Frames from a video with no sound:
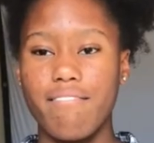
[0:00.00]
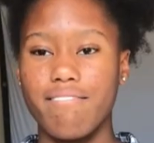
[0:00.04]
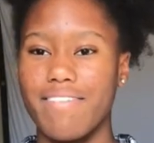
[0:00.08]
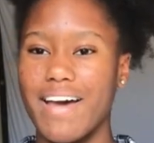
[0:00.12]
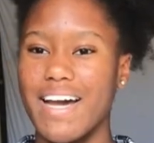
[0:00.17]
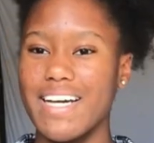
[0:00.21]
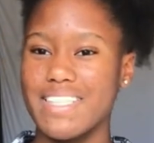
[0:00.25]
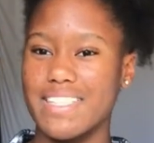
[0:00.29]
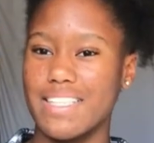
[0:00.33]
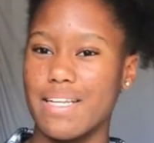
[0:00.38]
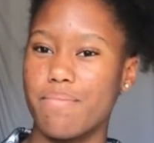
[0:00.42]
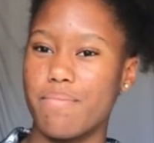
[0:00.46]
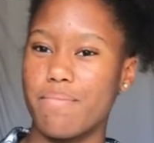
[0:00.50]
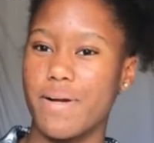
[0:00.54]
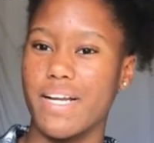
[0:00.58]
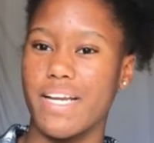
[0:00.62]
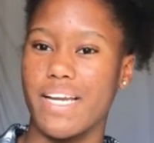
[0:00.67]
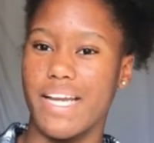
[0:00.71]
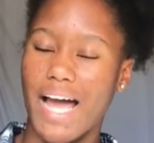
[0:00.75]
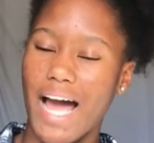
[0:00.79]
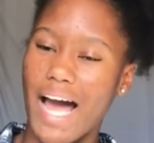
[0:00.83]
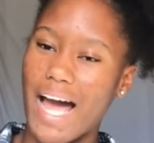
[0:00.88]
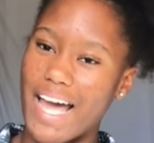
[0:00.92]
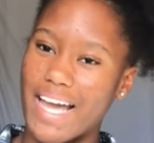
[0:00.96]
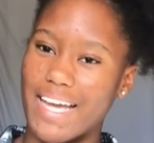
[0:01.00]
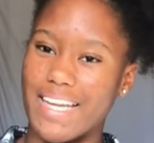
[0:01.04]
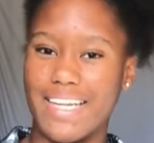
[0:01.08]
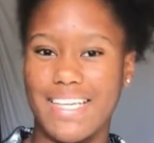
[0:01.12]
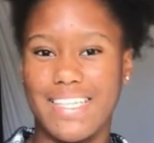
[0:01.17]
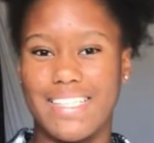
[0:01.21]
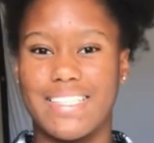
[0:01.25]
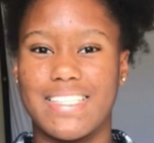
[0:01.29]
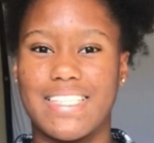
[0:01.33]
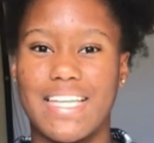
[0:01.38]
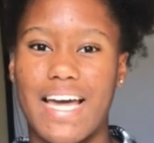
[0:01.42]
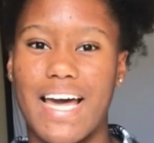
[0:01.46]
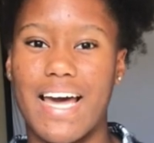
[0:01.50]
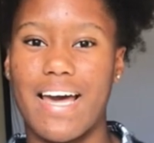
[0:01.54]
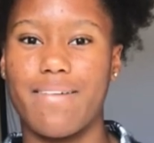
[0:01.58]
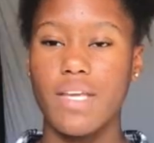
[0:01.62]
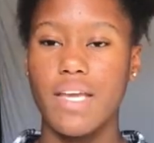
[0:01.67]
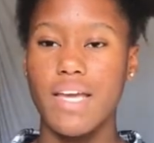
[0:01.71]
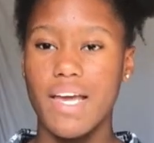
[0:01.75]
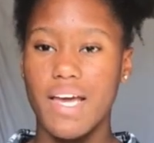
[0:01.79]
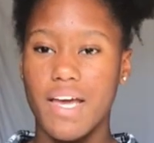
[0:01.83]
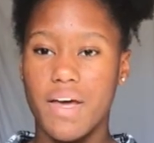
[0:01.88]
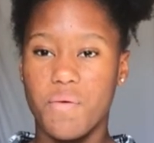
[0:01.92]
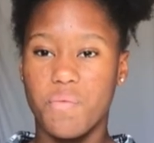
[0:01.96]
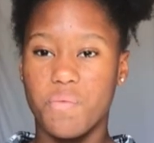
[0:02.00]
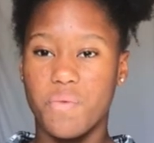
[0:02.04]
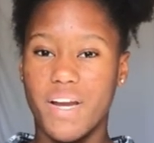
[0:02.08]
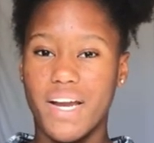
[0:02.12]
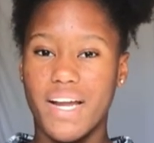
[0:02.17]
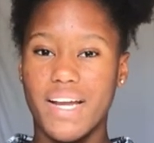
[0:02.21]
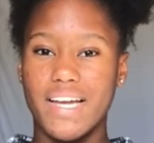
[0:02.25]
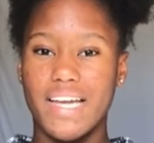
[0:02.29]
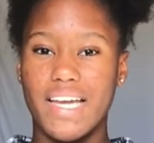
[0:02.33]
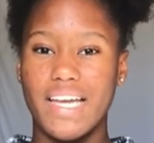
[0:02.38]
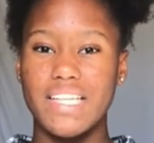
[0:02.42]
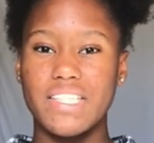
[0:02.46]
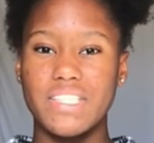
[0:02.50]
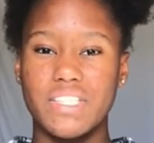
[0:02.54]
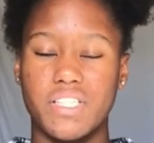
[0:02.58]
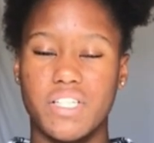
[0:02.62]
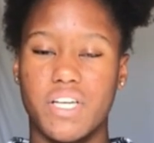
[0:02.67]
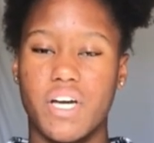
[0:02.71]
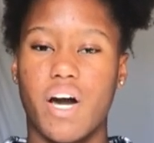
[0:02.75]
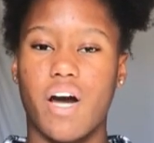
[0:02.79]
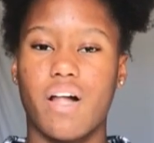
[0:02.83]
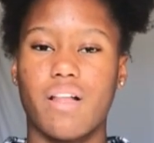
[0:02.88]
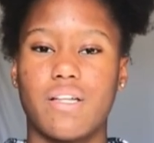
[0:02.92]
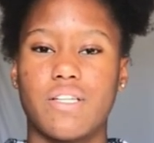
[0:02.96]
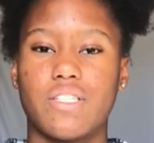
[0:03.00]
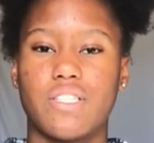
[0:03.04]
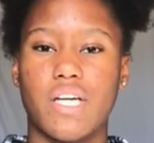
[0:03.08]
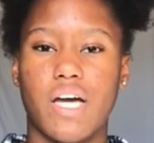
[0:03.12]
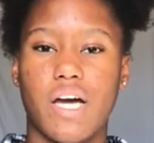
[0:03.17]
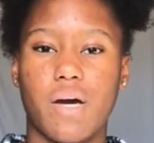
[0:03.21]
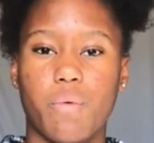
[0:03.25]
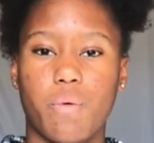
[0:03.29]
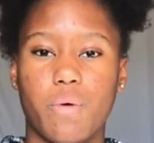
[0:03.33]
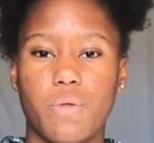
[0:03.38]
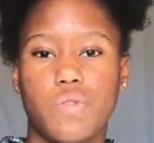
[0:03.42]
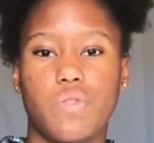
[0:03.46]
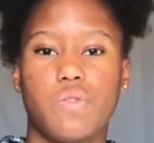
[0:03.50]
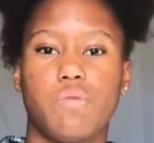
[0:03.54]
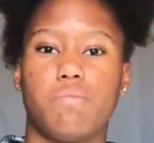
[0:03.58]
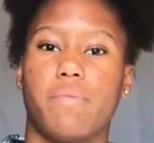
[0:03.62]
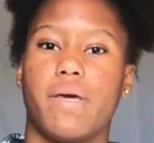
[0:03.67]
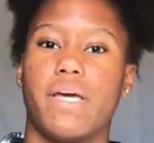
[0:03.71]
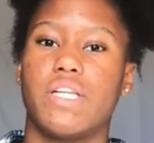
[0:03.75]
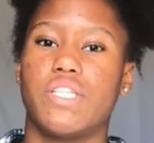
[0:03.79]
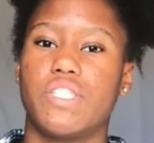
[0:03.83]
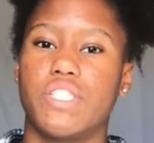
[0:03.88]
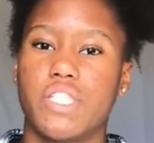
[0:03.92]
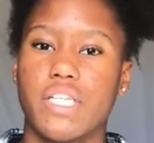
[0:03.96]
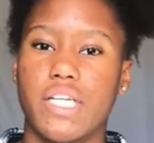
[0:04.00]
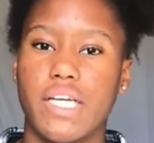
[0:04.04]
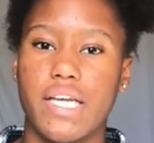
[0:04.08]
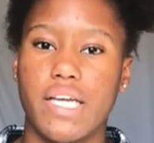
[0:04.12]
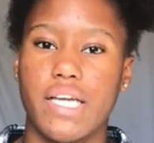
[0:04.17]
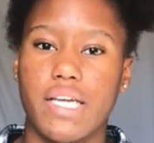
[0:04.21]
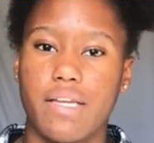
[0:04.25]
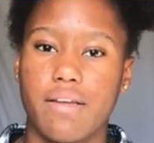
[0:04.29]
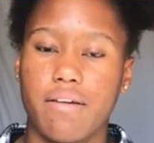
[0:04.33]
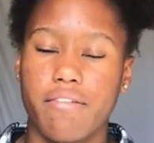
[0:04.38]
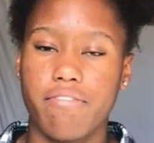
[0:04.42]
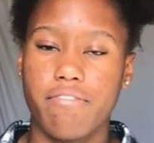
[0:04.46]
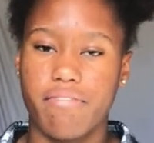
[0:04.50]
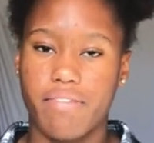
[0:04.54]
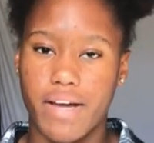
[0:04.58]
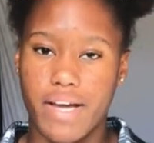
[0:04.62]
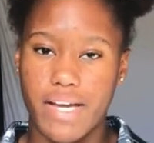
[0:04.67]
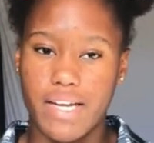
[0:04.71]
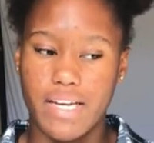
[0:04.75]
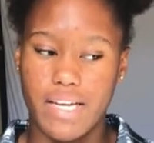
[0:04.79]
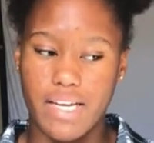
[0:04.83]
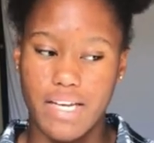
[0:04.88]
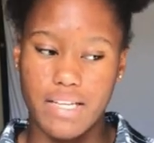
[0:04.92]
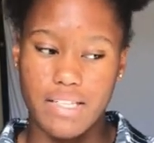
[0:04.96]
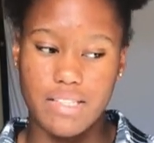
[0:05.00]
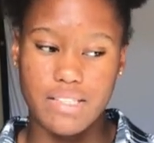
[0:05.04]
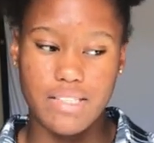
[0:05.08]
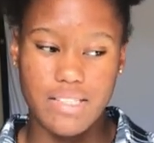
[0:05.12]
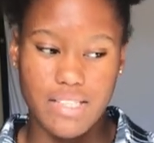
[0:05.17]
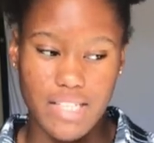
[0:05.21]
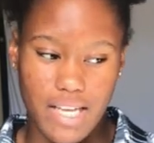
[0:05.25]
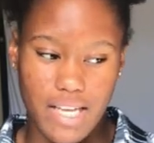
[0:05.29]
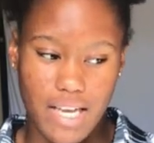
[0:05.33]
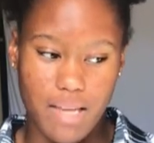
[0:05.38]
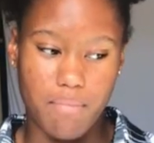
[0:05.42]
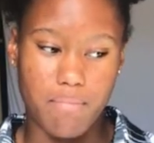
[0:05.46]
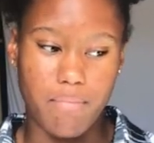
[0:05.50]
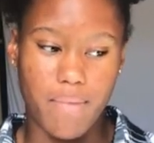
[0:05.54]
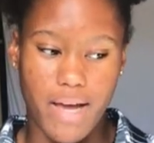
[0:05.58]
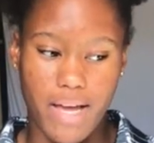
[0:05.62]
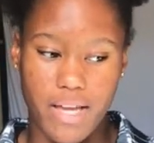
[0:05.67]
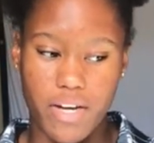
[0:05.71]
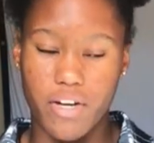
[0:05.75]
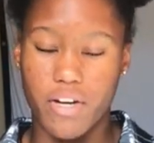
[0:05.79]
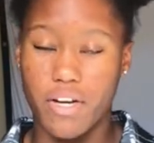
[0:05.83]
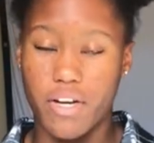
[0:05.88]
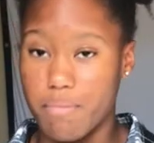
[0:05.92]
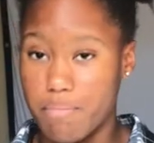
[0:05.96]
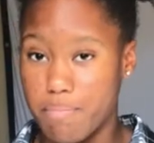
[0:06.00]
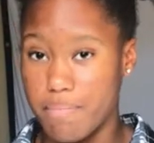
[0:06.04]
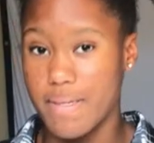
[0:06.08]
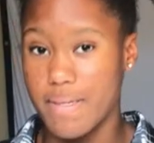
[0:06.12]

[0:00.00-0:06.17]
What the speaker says: Fact number nine is that when I get into college, I want to major in finance and minor in